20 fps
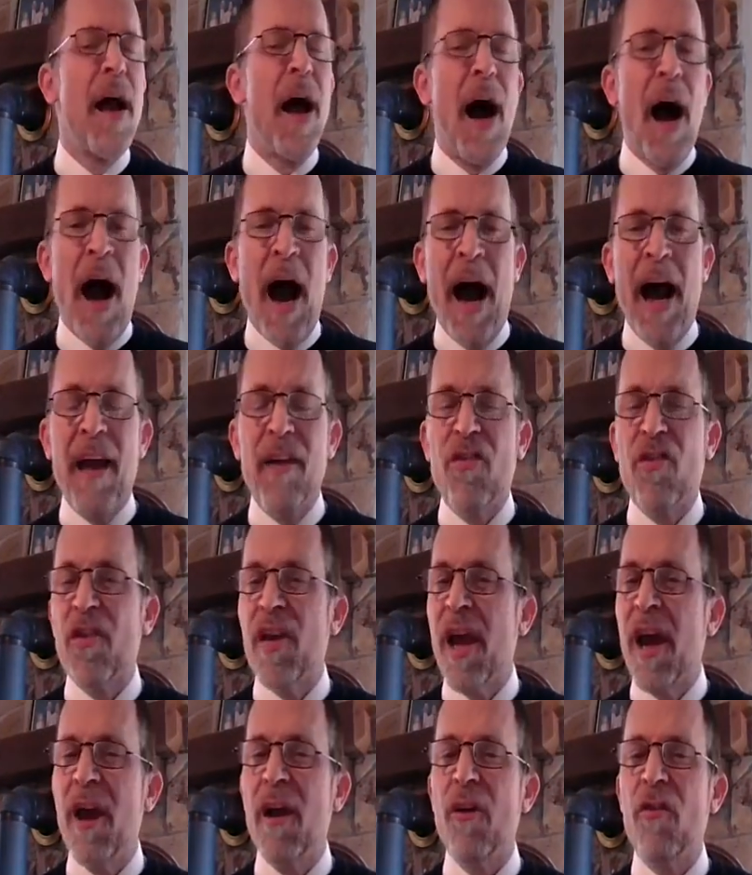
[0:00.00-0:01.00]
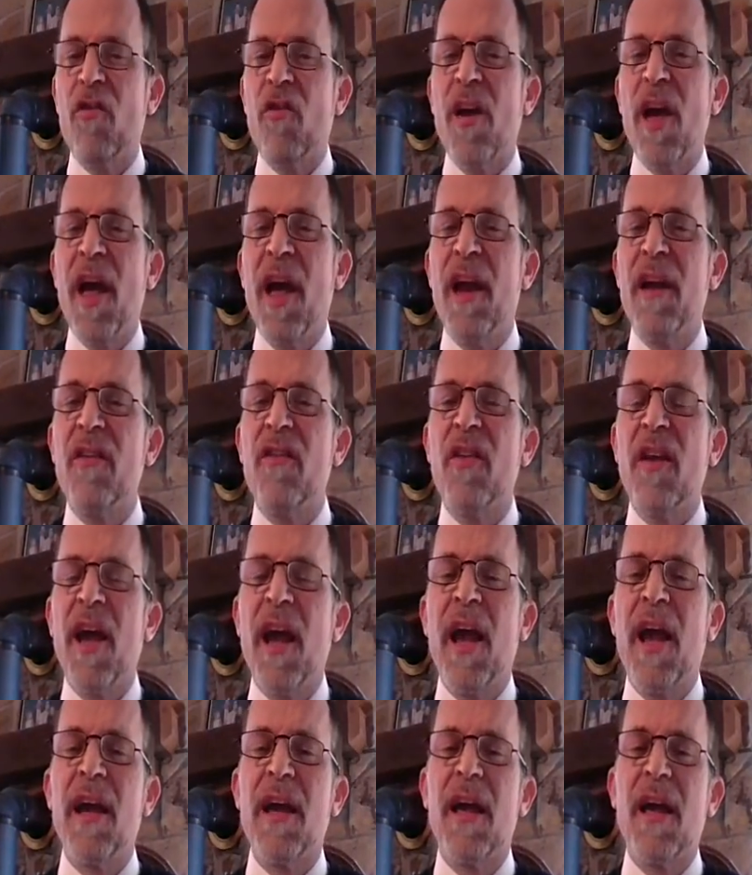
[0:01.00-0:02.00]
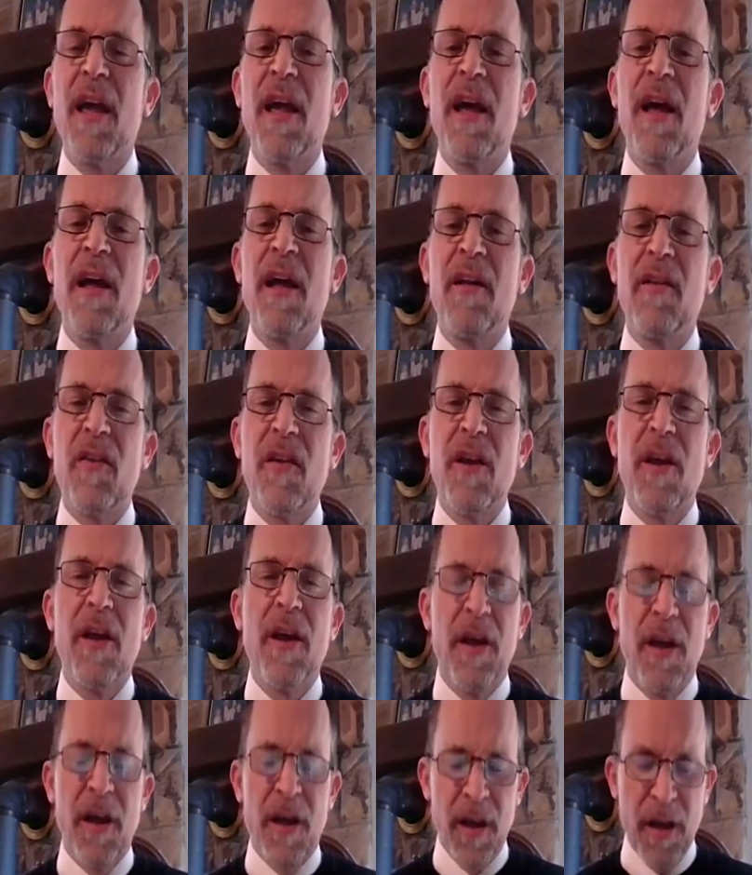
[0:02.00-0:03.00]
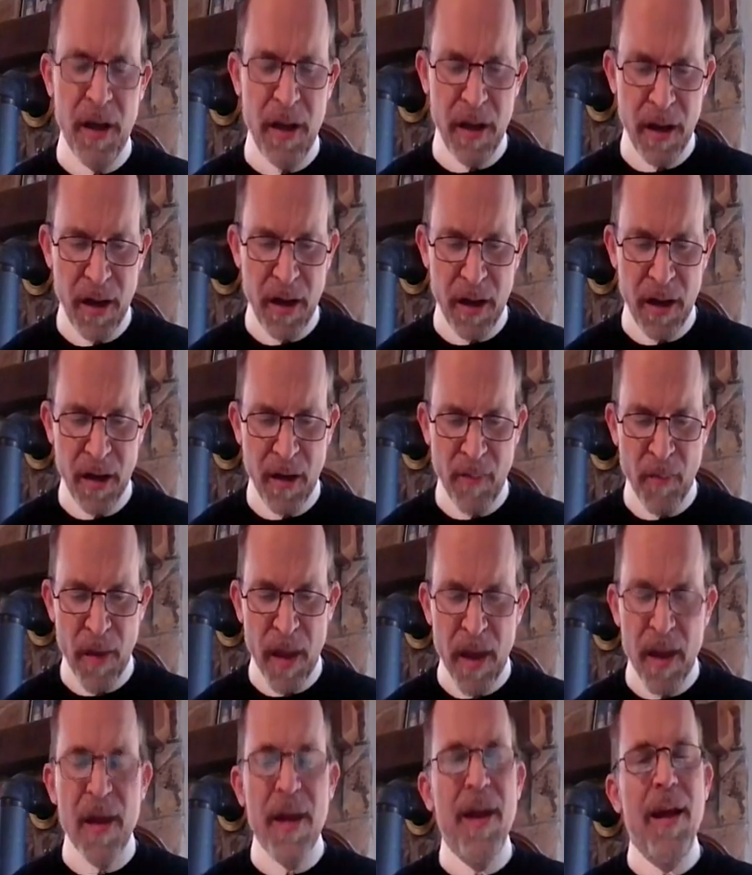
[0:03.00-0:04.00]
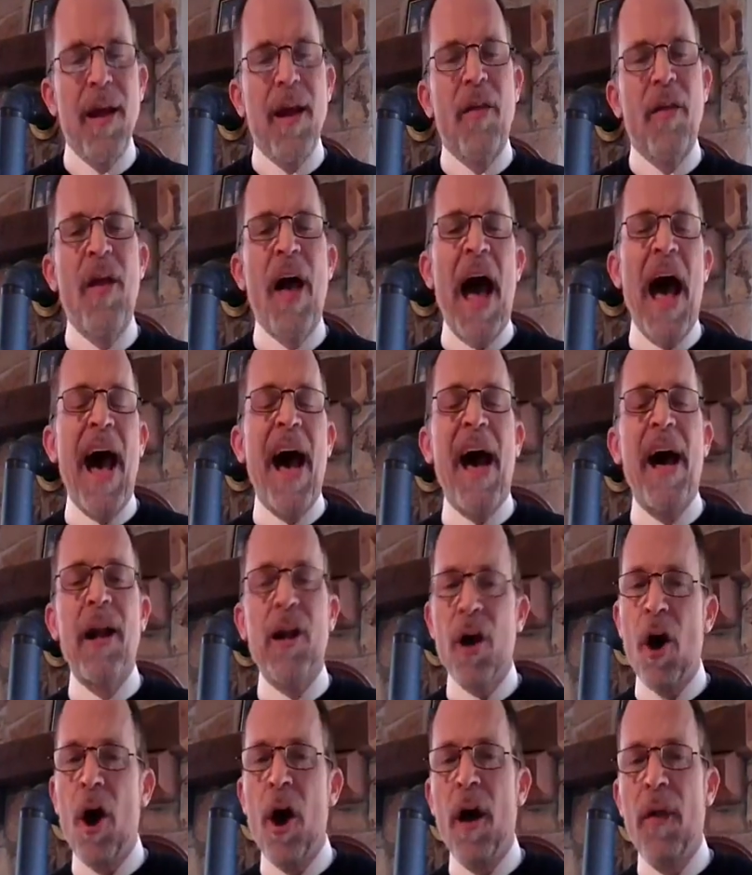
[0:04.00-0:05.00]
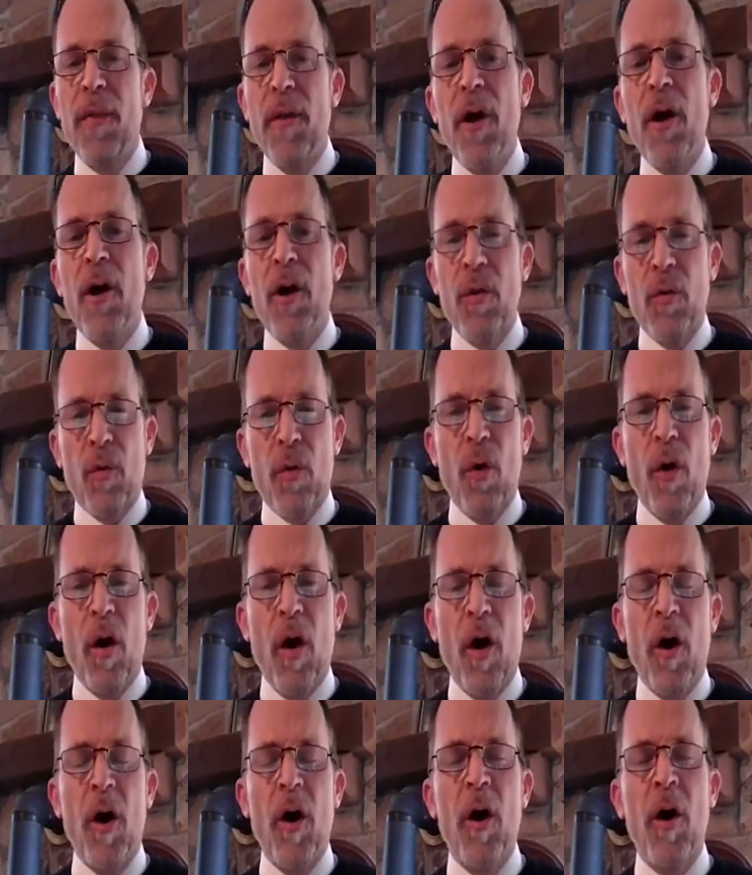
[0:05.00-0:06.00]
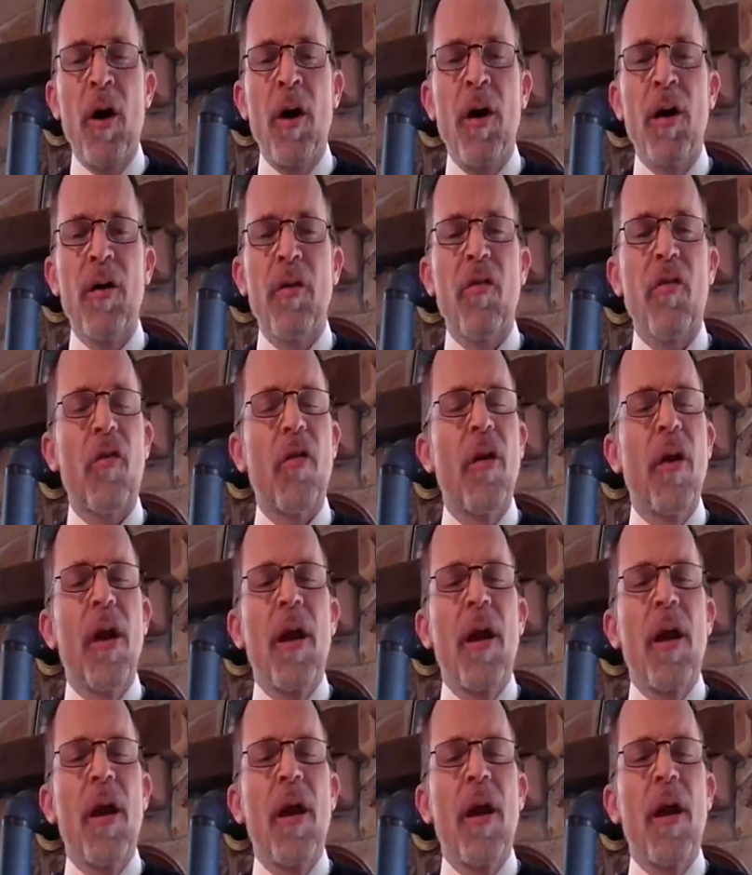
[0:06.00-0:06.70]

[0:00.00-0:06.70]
I scarce can take it in. That on the cross,